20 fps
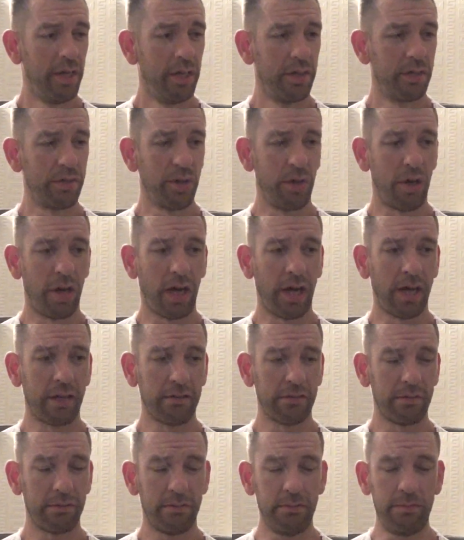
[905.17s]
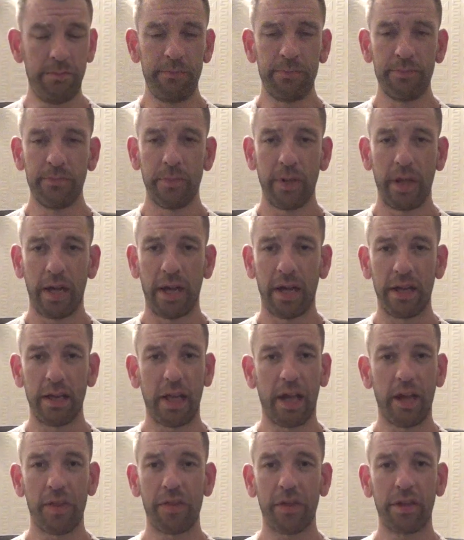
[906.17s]
So
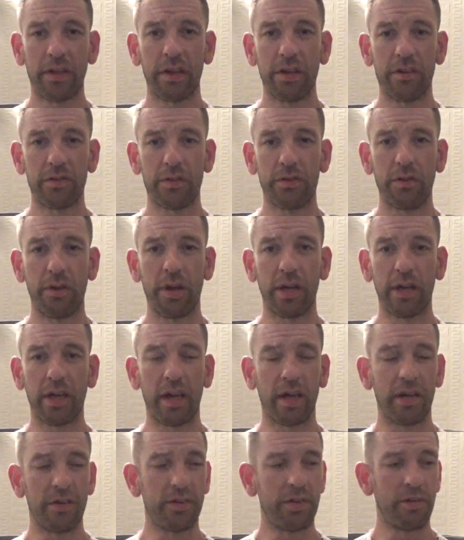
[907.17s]
I think it's great, guys.